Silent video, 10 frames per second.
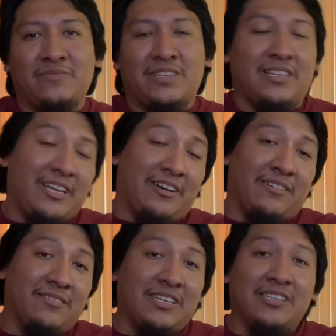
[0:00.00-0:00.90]
And
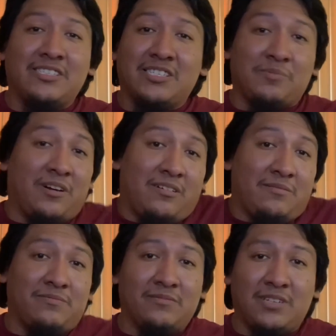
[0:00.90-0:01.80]
there's a small
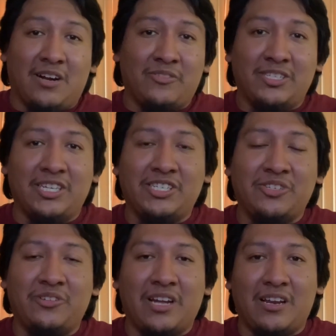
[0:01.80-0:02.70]
conversation
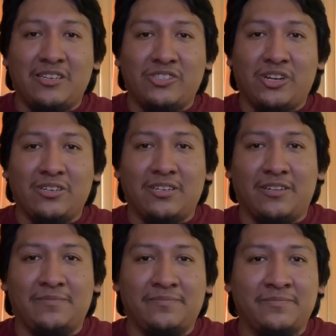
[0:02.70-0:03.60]
you had in Choctaw.
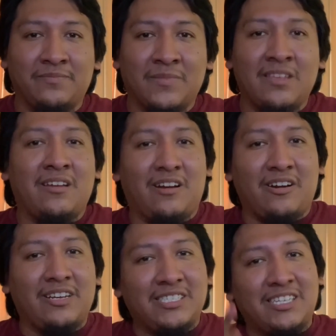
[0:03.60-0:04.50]
All
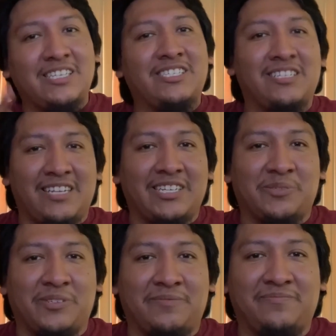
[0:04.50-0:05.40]
right, let's get into the next
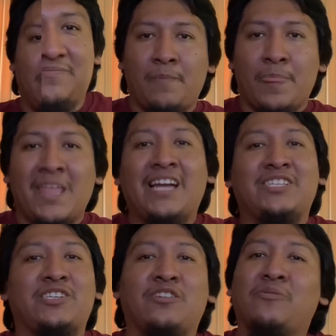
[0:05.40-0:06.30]
one. And
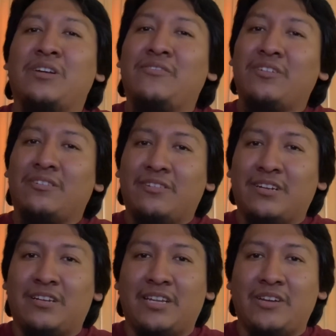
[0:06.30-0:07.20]
so whenever you're learning
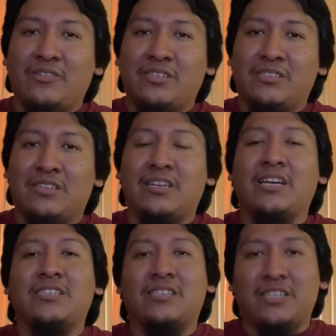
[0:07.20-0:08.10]
a language, the
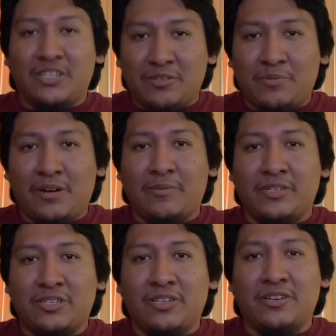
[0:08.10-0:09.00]
next thing you probably
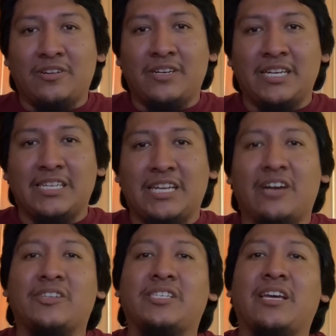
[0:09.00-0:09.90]
should learn is how
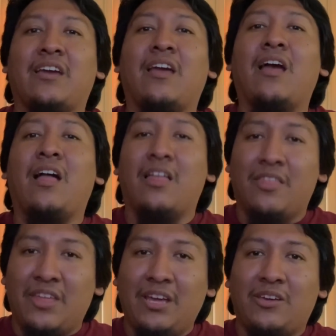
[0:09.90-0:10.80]
to say
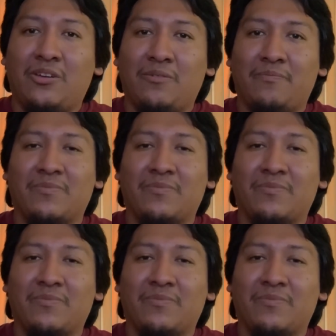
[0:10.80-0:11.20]
thank you.